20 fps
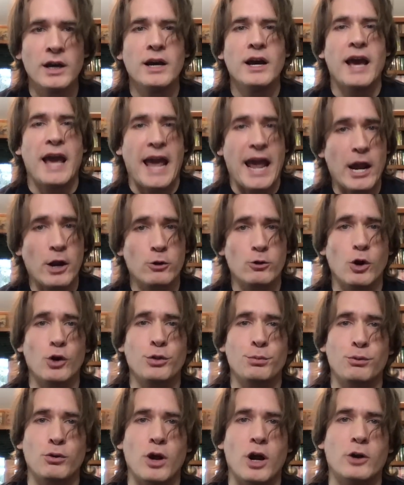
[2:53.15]
Hair growth
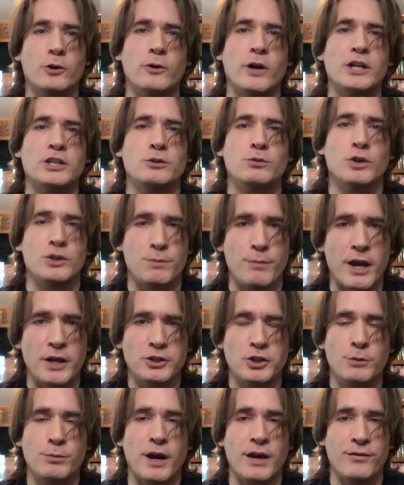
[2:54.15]
progress was
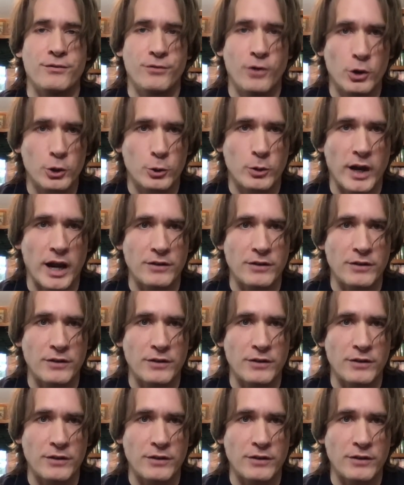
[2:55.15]
measured by photographs